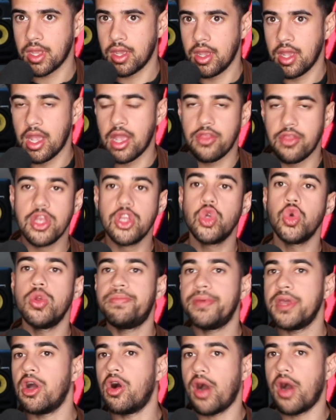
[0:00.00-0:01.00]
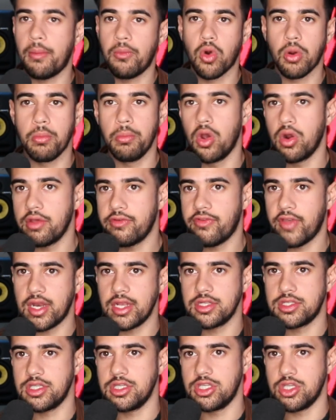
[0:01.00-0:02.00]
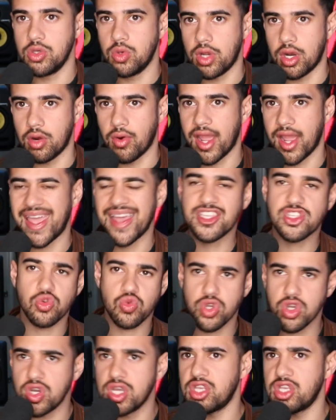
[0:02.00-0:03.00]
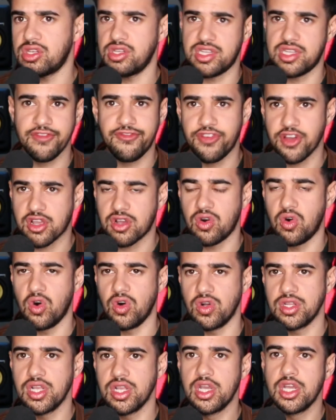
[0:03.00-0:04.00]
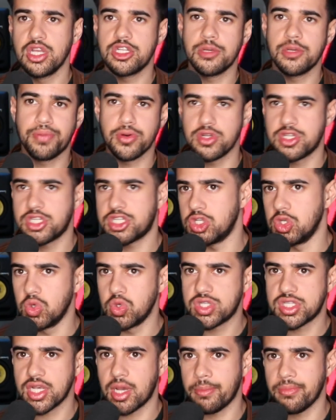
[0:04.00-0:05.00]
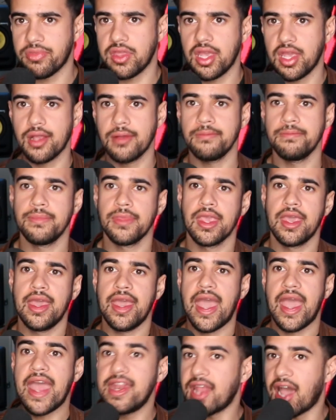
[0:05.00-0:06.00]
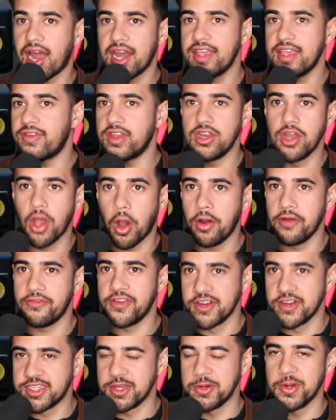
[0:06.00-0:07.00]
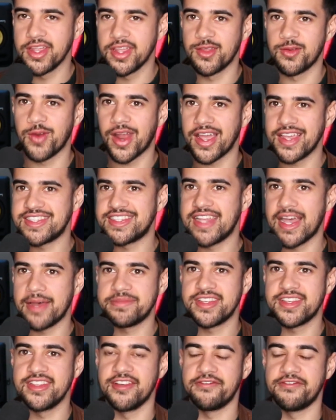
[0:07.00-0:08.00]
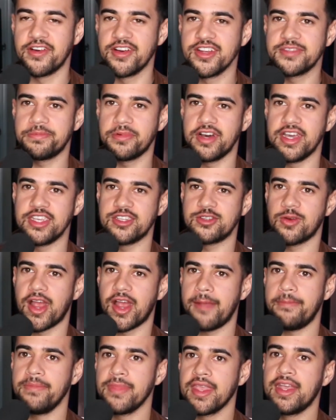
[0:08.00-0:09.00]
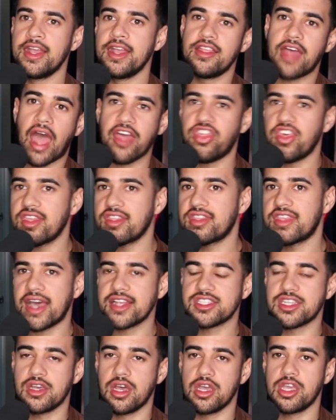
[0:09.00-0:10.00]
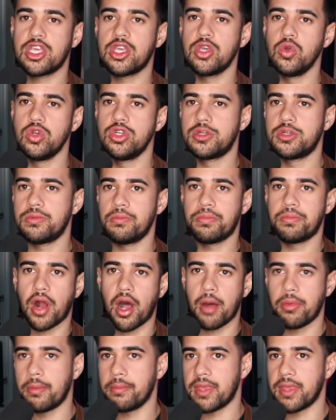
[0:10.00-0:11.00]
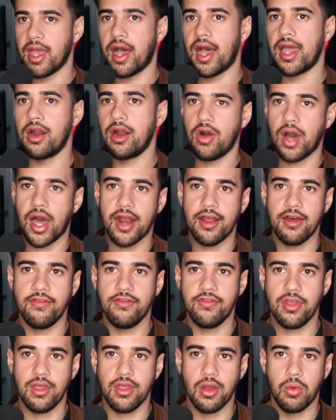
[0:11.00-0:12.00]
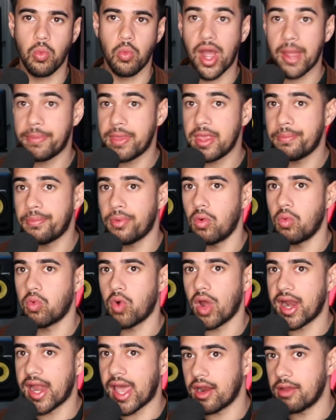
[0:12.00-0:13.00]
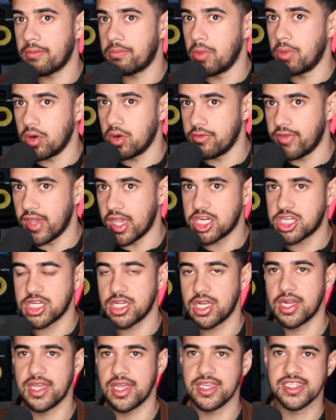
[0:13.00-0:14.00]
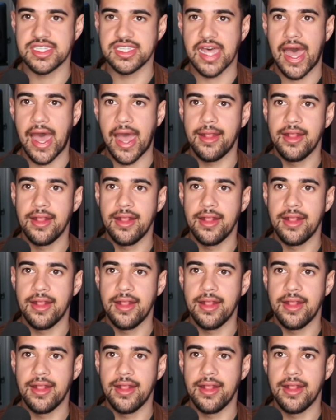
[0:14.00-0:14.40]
then you would be a lot more motivated to do it, right? It's really difficult to pursue something and not even know if you're doing the right steps in the first place, right? I think that's a huge problem behind a lot of, you know, why people run out of motivation is that